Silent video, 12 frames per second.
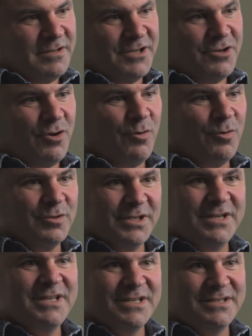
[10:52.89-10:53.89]
an old
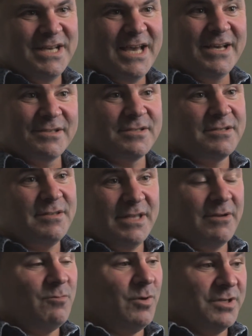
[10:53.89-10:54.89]
Indian text
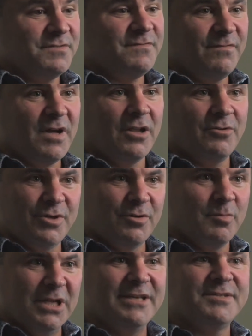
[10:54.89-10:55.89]
that was follow your
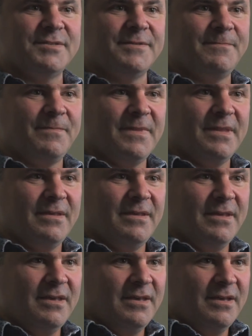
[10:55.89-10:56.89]
bliss.
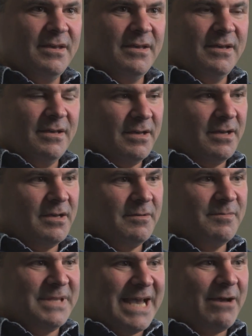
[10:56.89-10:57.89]

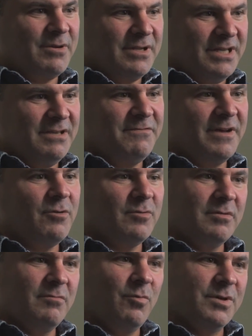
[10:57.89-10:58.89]
That he felt
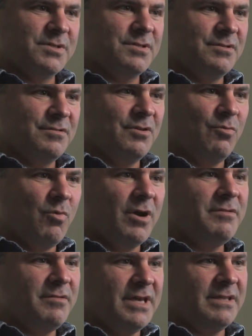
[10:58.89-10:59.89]
was the
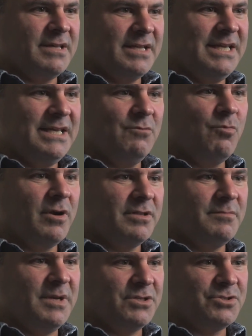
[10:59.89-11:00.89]
one thing that he wanted
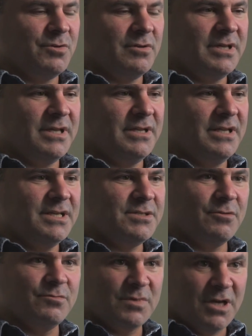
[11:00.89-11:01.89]
to make sure that his own